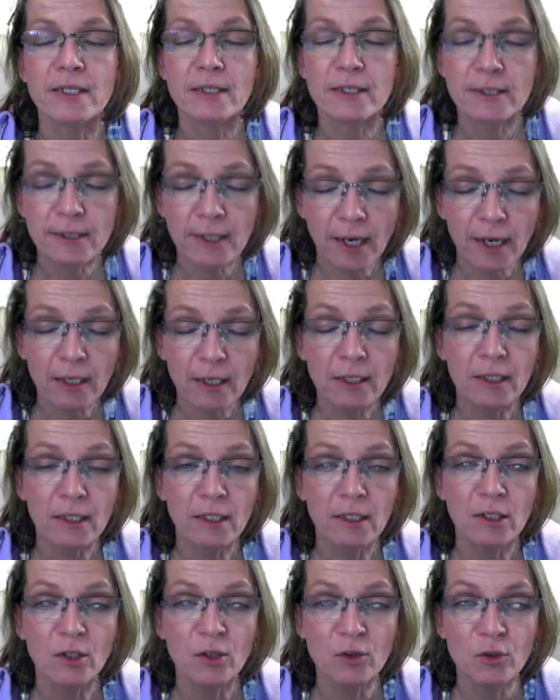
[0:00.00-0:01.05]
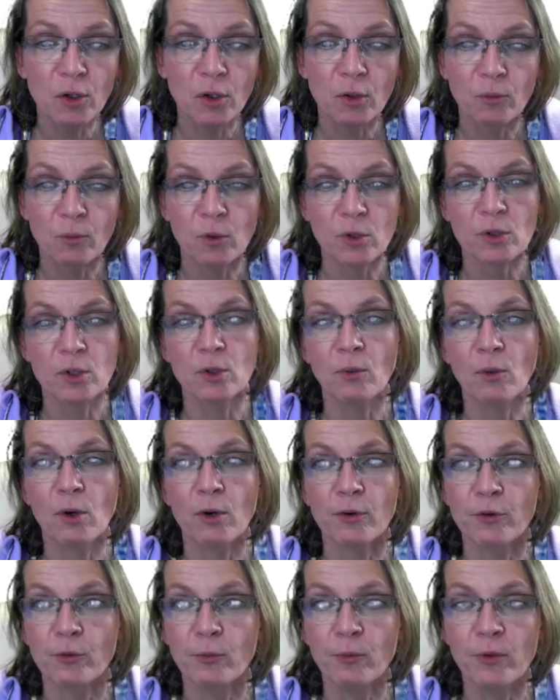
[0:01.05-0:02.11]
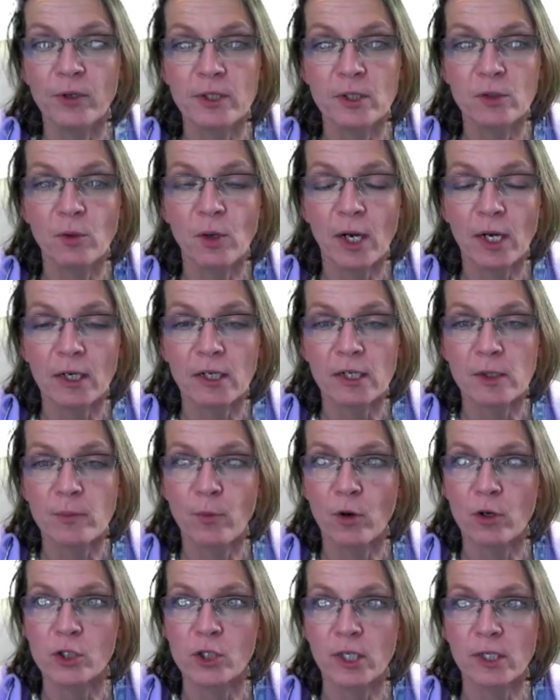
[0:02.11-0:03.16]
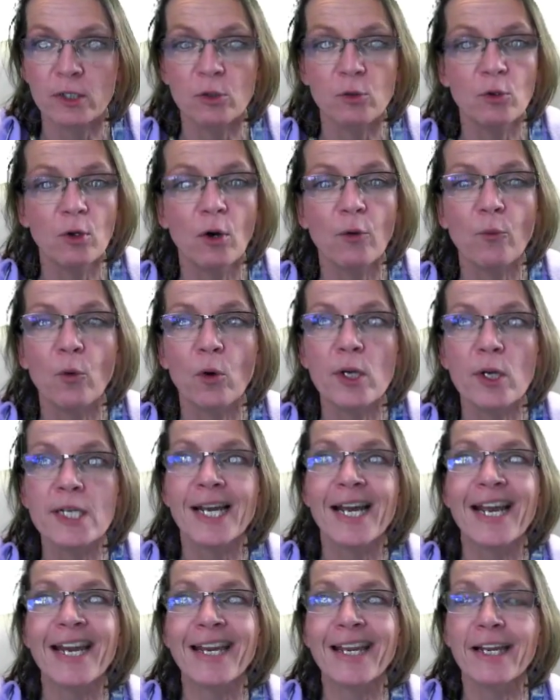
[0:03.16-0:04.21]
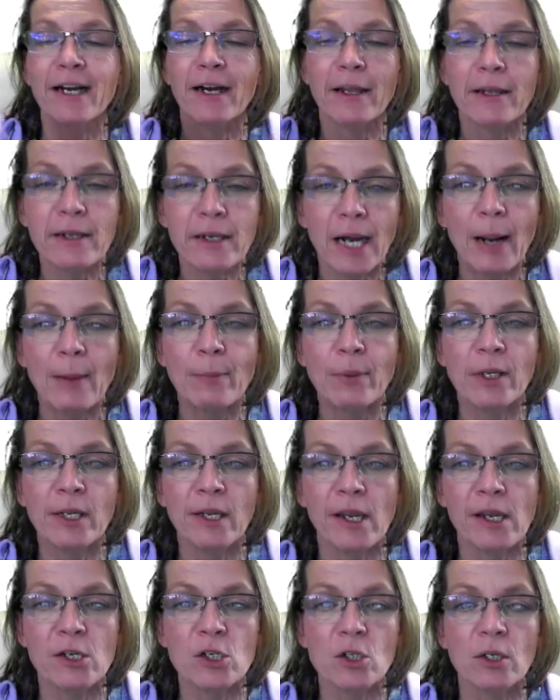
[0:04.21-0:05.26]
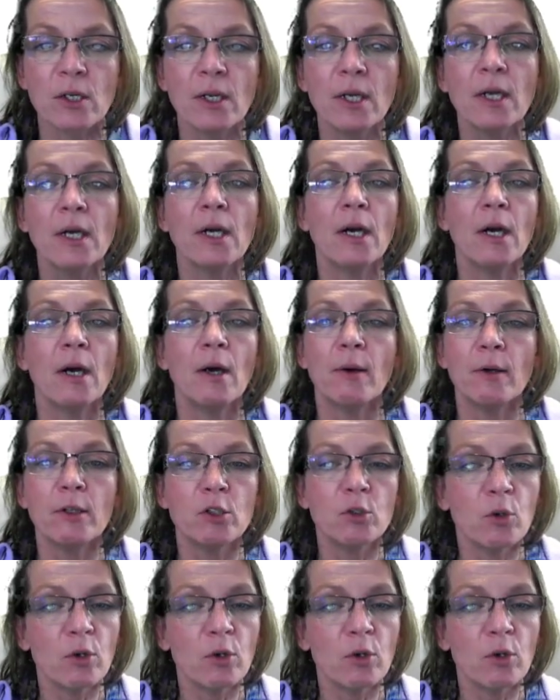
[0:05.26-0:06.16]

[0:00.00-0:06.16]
But that's exactly not what you want with your Atlas projects. You don't want any other application